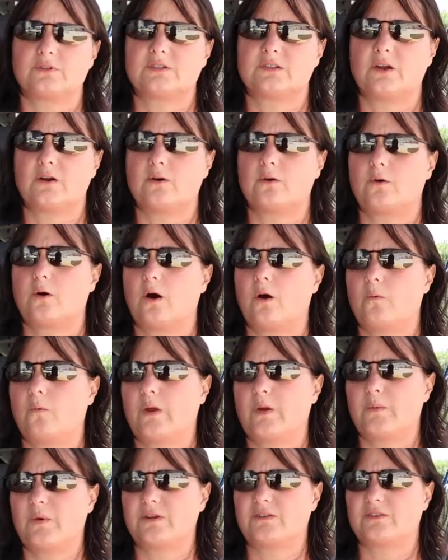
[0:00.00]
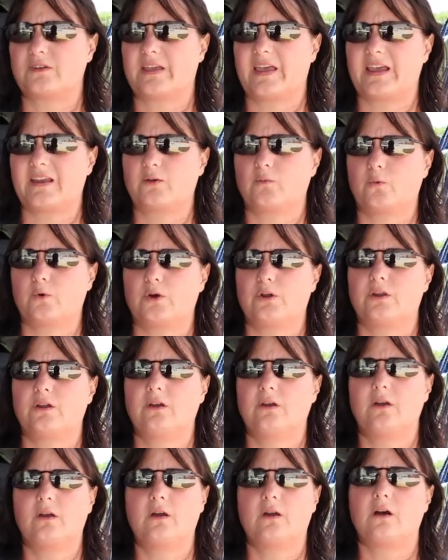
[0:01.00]
So we went to Candlewood
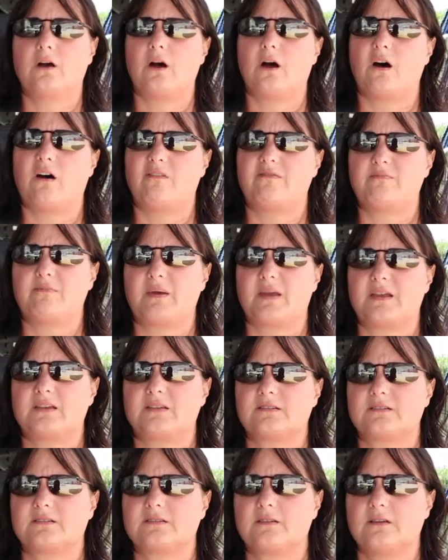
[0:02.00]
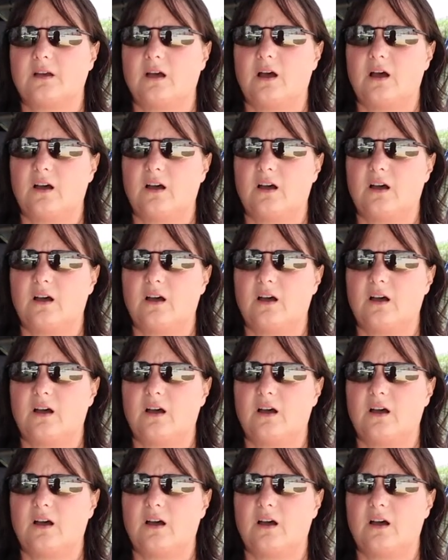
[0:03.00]
off base.